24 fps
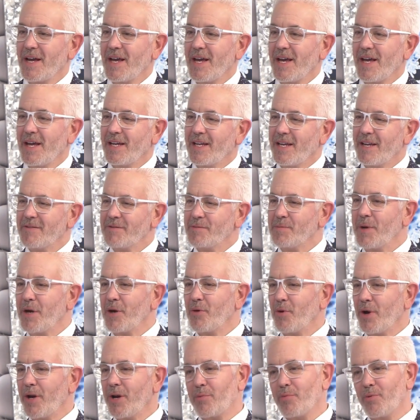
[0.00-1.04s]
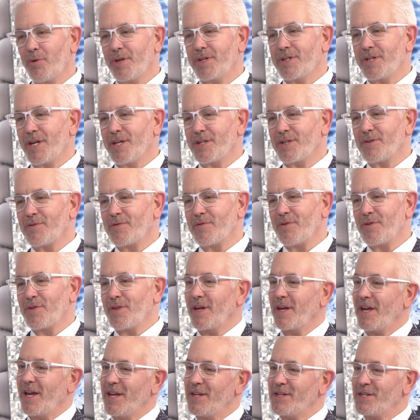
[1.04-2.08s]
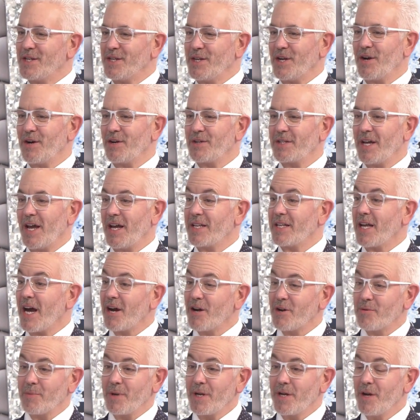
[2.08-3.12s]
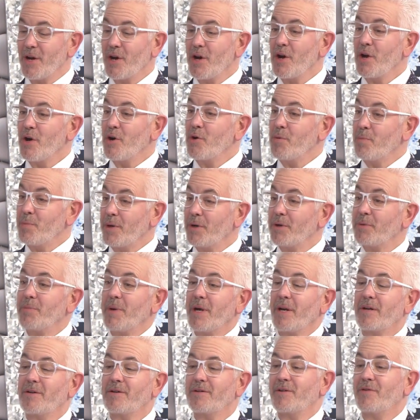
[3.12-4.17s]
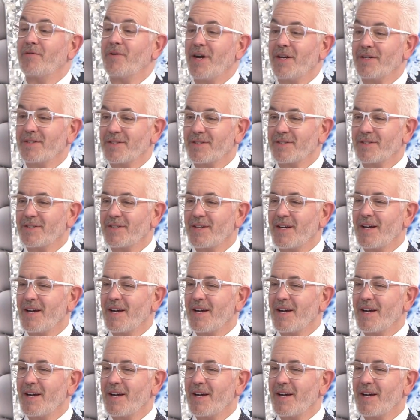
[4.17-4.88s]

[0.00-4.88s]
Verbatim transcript: It gives me a great appreciation for the engineers and Takumi who build medical devices.